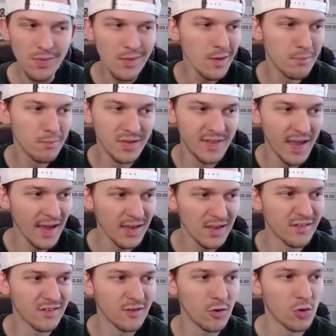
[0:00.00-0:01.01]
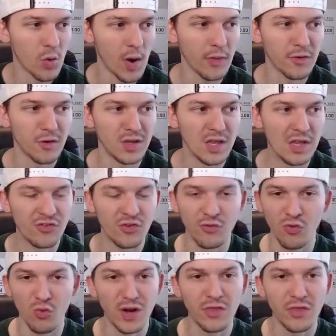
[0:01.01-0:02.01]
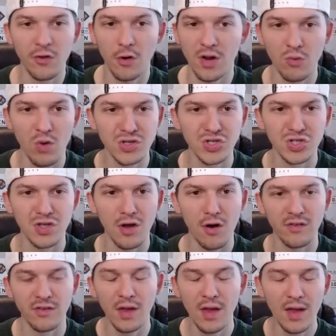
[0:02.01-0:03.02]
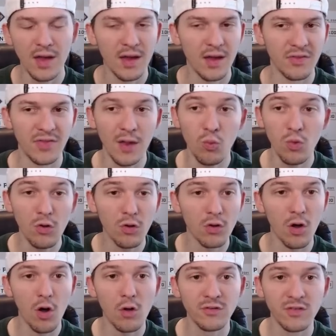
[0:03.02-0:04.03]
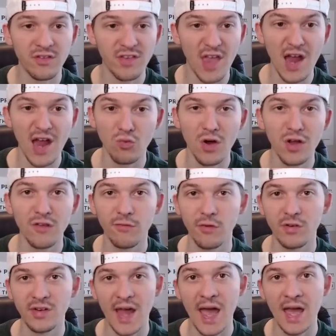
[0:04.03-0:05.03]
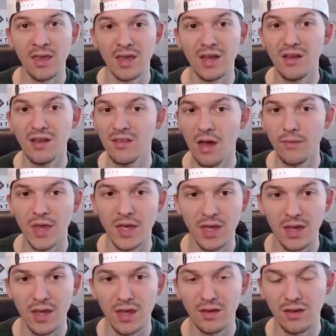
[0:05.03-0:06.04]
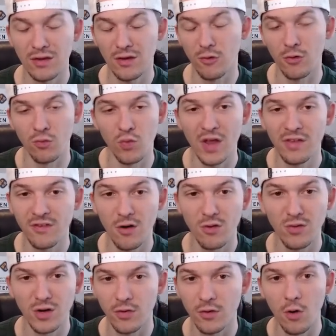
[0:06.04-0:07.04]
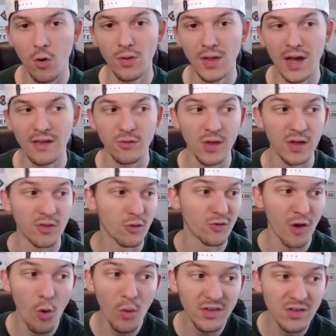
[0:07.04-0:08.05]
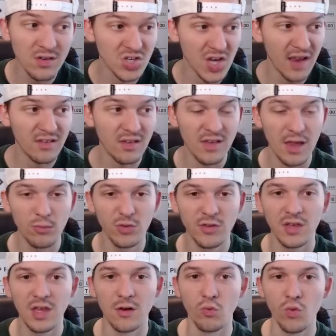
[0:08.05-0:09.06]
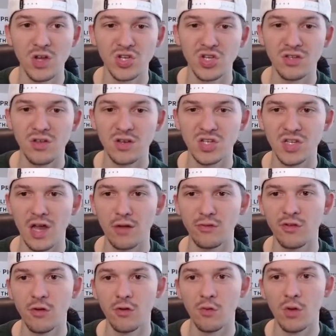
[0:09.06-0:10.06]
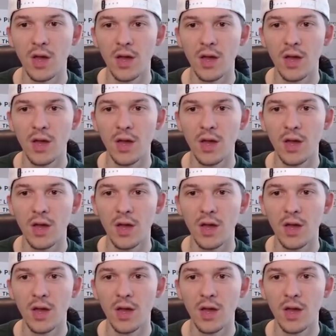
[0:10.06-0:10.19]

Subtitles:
But Dak can still go out there and get you 20, 30 rushing yards. They will call design runs for Dak anytime they get near the red zone, near the goal line. So, like, there's always a chance he's able to get a rushing touchdown, too.